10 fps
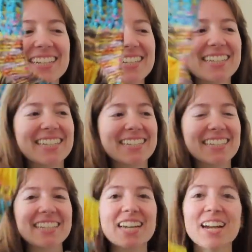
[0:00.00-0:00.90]
Yay!
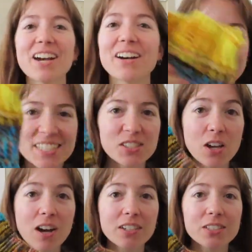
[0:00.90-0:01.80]
The
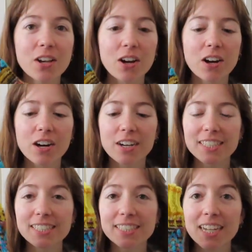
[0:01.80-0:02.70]
socks are
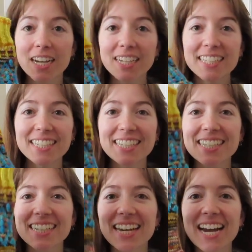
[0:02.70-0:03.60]

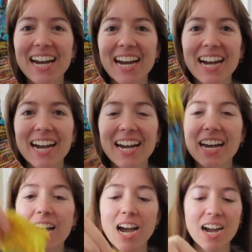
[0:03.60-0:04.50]
done.
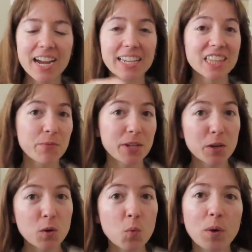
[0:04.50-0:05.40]
I, let me
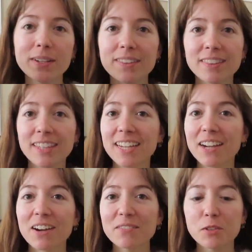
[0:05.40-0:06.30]
know what you
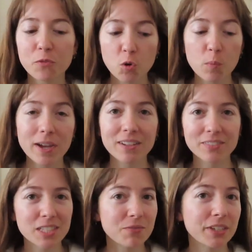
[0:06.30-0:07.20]
think of the format of
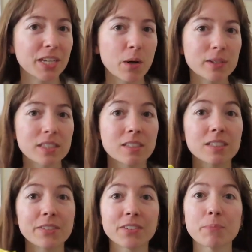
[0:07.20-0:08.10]
this video. It's a
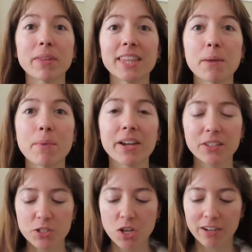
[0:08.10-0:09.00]
little different than my
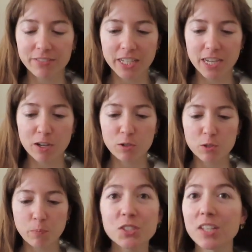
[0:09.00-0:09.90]
other sock
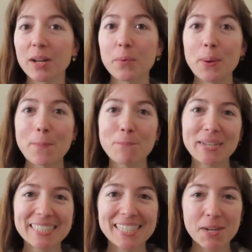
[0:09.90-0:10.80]
videos. Just thought I would
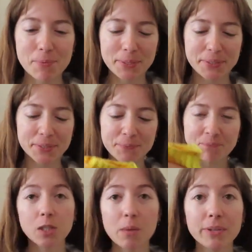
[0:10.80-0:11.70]
mix it up a little.
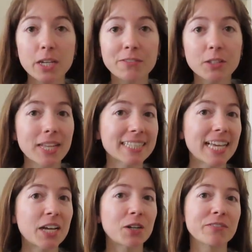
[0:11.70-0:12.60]
So let me know if you like
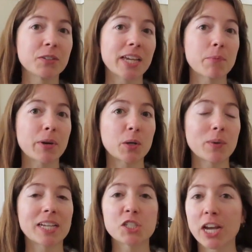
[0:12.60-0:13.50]
that or if you like it better
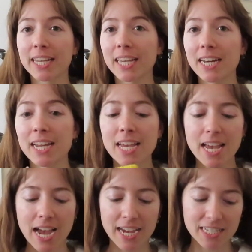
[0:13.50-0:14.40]
when I check in
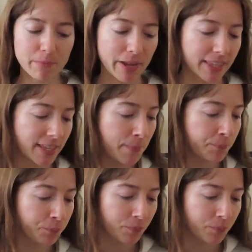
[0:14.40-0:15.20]
as I make them.